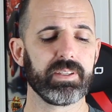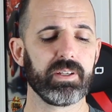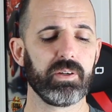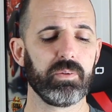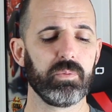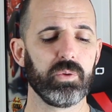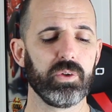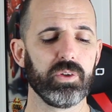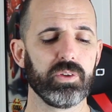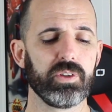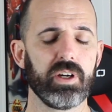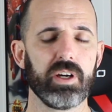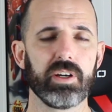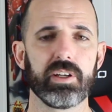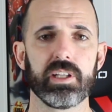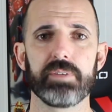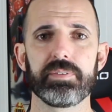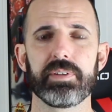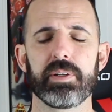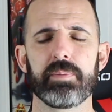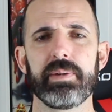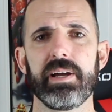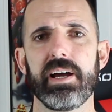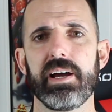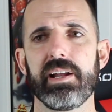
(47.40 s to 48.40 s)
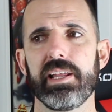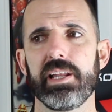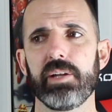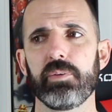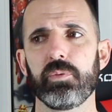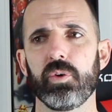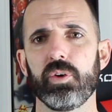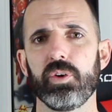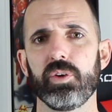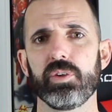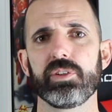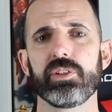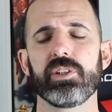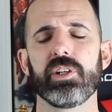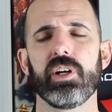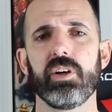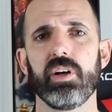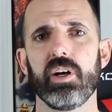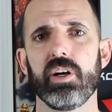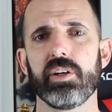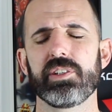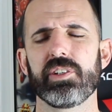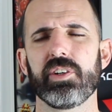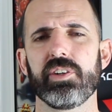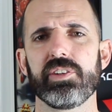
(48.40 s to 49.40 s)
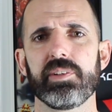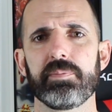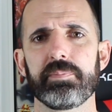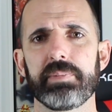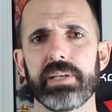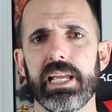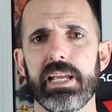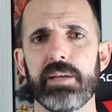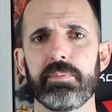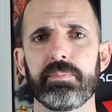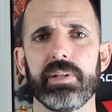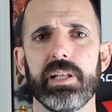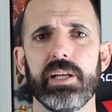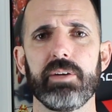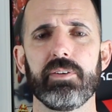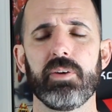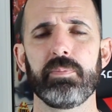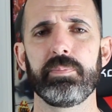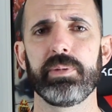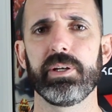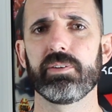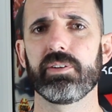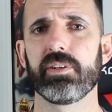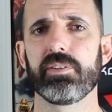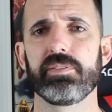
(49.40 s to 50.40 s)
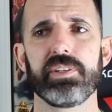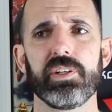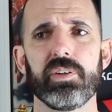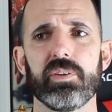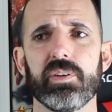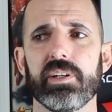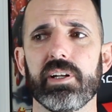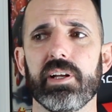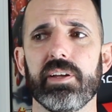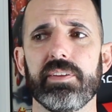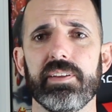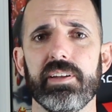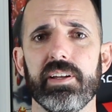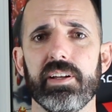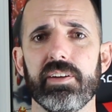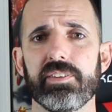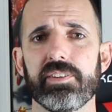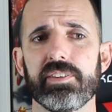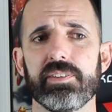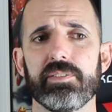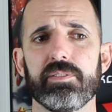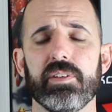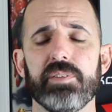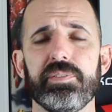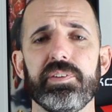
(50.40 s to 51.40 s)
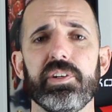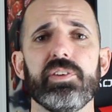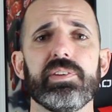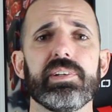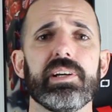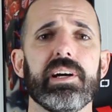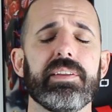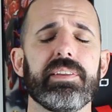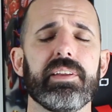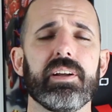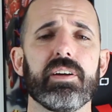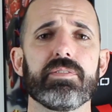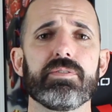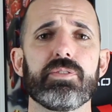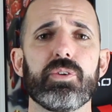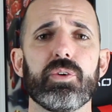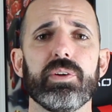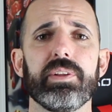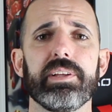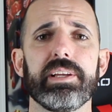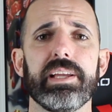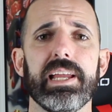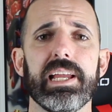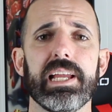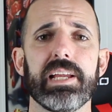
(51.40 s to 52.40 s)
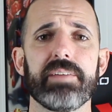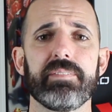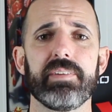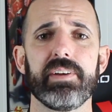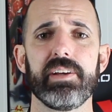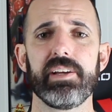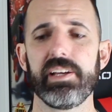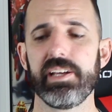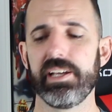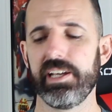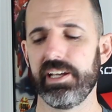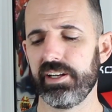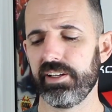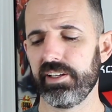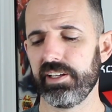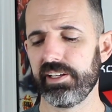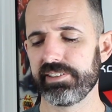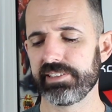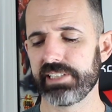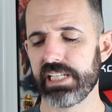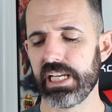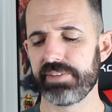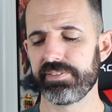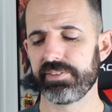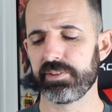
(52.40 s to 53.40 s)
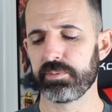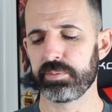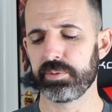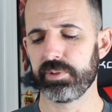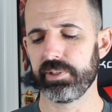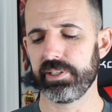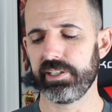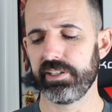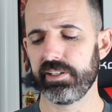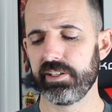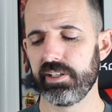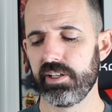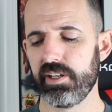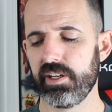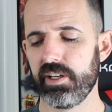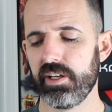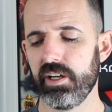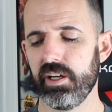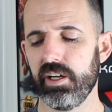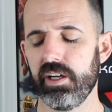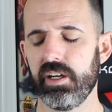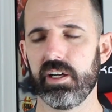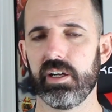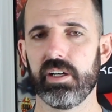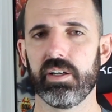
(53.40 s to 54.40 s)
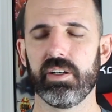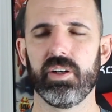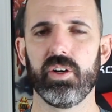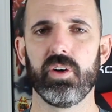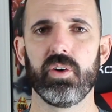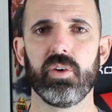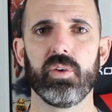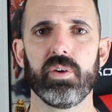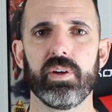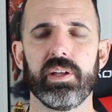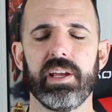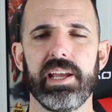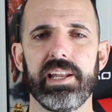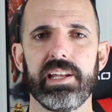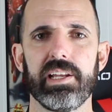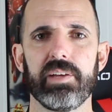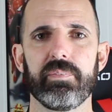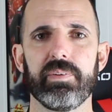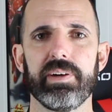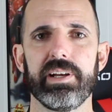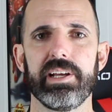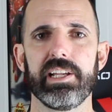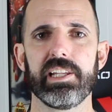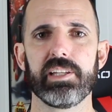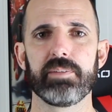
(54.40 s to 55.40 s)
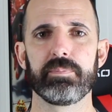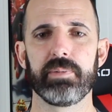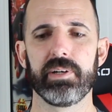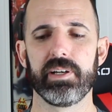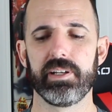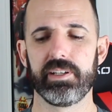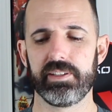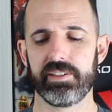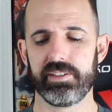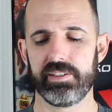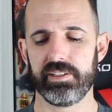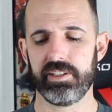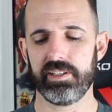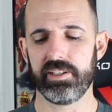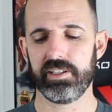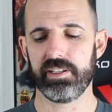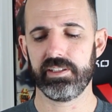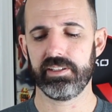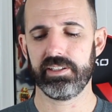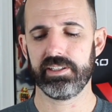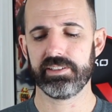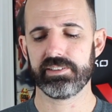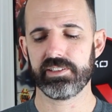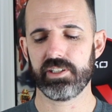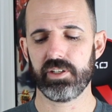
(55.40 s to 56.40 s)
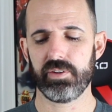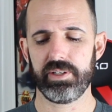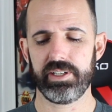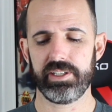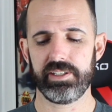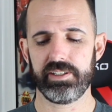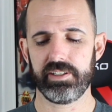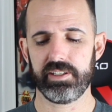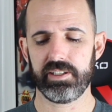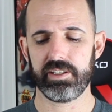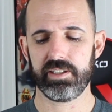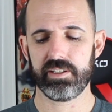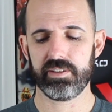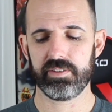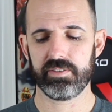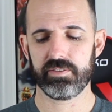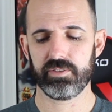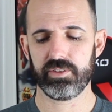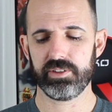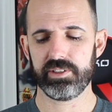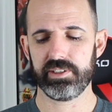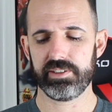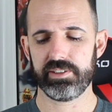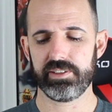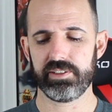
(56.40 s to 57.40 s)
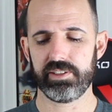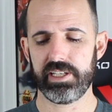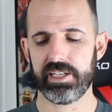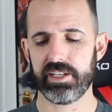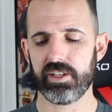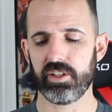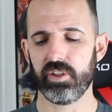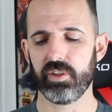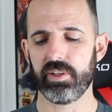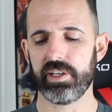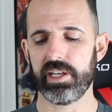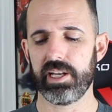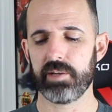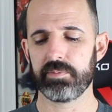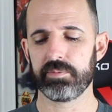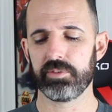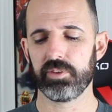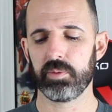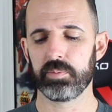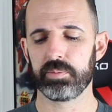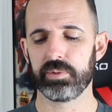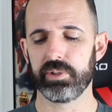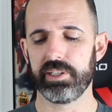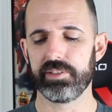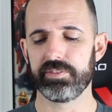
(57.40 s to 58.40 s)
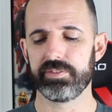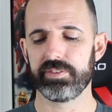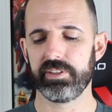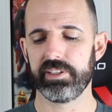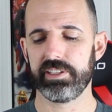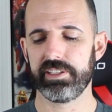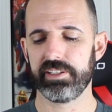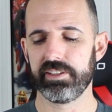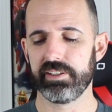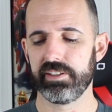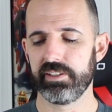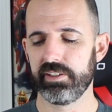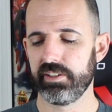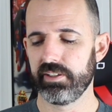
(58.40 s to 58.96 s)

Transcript: We'll talk a little bit about it. I'll show some gameplay. It won't be a review or nothing. There's reviews out there for the game, and a lot of these games are pretty old anyways. But let's go ahead and we'll just take a look at it real briefly.